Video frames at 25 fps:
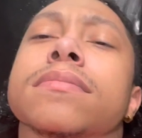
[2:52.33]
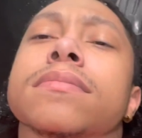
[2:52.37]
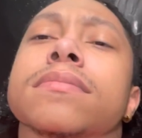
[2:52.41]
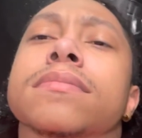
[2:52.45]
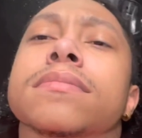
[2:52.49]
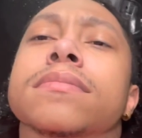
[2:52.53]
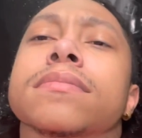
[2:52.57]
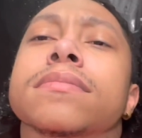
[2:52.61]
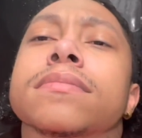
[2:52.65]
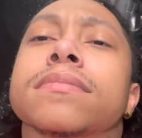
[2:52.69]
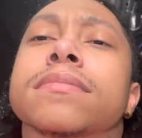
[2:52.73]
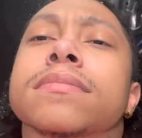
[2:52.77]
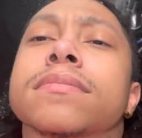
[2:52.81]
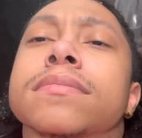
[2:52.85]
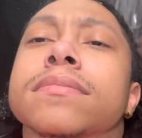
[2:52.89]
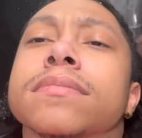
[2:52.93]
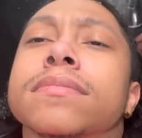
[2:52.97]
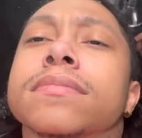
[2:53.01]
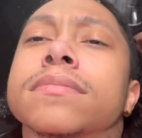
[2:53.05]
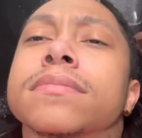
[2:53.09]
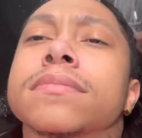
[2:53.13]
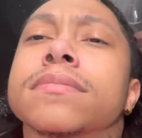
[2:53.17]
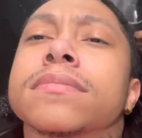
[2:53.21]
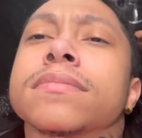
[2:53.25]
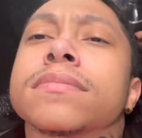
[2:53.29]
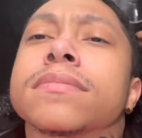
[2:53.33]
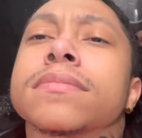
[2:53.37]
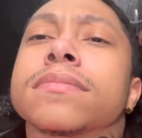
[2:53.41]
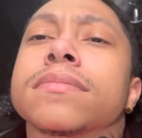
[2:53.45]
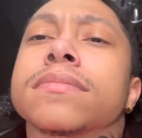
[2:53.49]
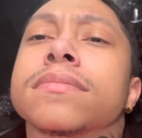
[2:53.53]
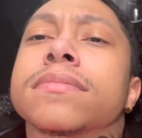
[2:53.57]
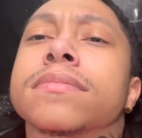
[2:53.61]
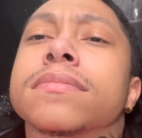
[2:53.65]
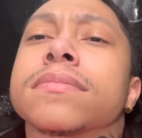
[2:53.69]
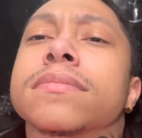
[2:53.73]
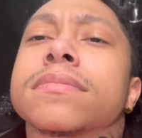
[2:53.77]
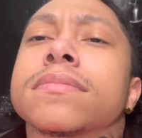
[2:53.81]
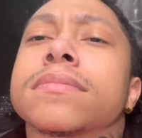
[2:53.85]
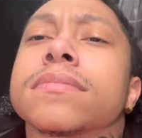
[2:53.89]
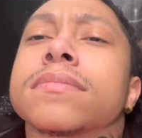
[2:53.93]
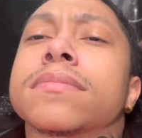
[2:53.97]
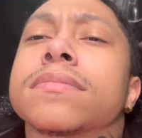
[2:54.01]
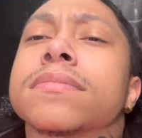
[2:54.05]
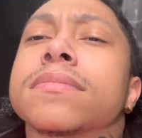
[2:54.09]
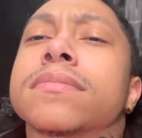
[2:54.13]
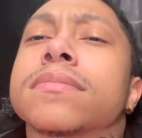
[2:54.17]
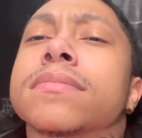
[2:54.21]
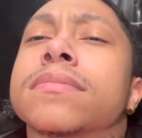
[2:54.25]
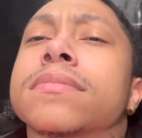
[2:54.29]

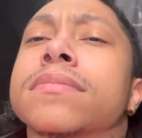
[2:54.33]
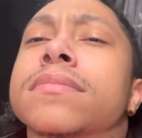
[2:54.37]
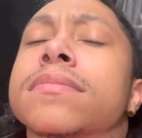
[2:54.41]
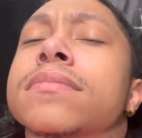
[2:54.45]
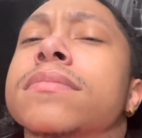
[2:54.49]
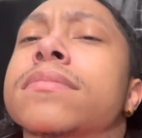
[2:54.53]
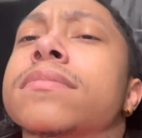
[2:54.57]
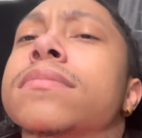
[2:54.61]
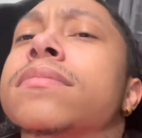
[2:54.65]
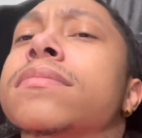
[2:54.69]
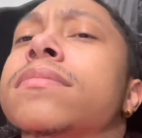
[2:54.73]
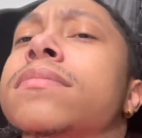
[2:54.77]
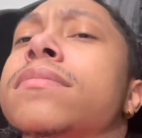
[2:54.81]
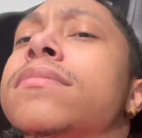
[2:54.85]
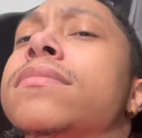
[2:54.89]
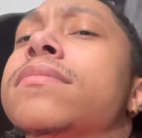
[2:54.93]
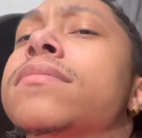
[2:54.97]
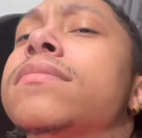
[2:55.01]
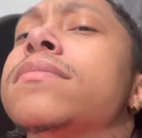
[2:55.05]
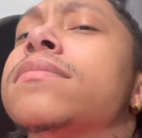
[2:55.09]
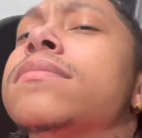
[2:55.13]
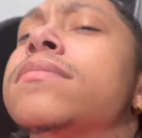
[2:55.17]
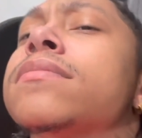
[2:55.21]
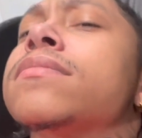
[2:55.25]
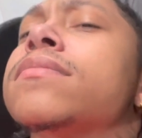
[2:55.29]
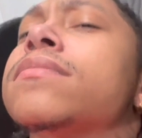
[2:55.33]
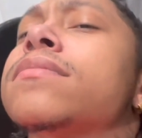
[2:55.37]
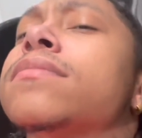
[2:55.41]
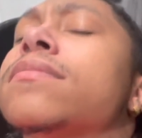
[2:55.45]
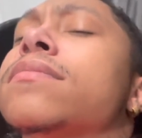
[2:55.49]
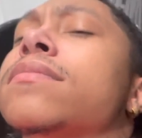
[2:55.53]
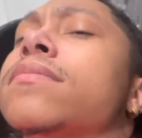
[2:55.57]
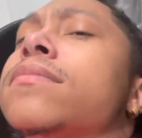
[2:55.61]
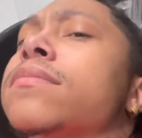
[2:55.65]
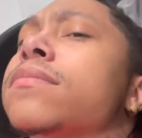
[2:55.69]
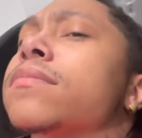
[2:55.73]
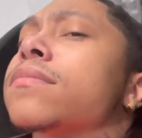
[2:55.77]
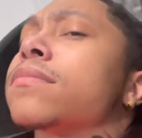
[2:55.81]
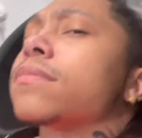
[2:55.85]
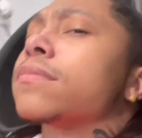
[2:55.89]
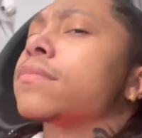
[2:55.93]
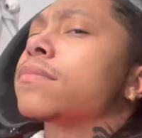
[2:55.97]
No one is speaking in this clip.